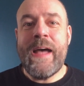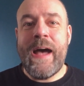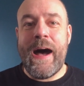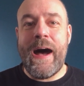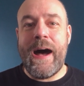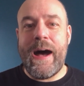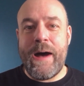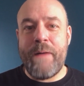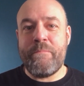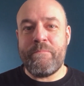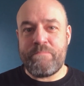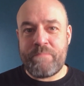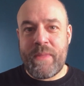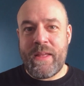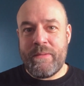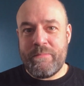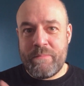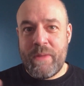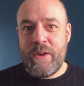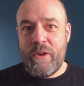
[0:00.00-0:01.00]

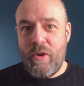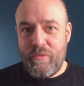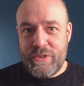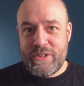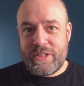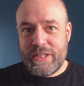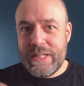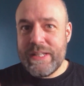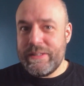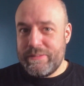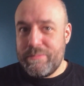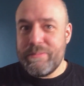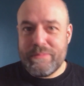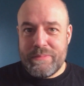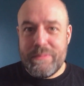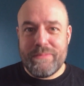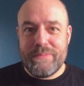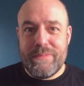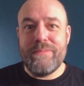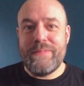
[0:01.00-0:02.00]
And obviously
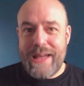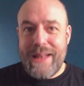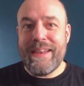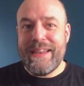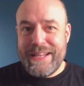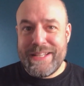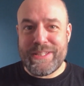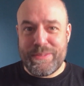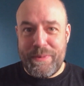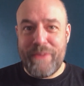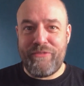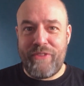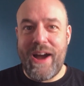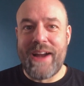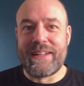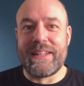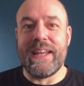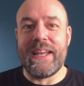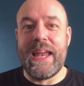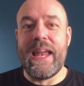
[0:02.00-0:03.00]
that needs to be
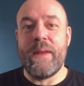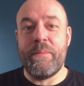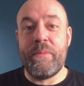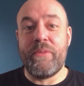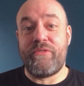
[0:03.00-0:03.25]
factored in,